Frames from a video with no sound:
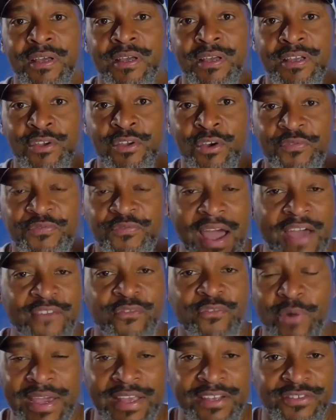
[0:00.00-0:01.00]
your 5
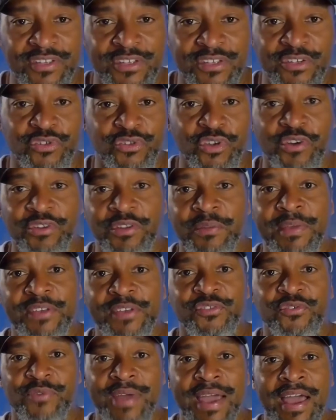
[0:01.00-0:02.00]
ways that you turn the mess
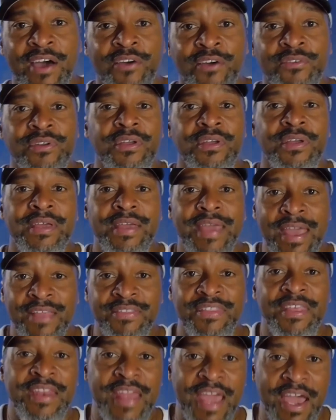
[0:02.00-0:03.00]
around, and
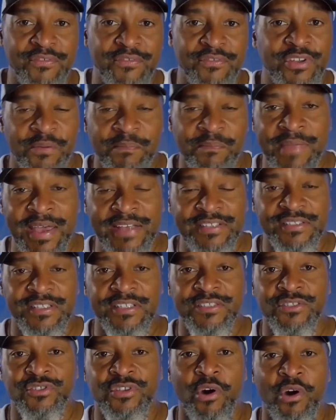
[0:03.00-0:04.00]
then having your
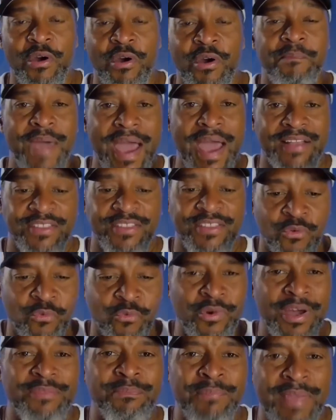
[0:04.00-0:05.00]
message, going back to
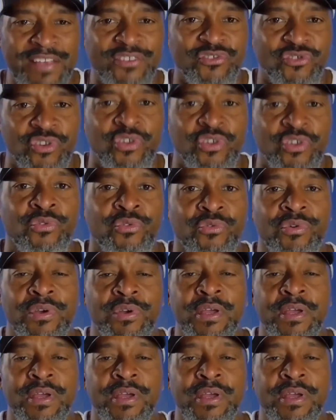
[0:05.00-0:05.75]
what makes you.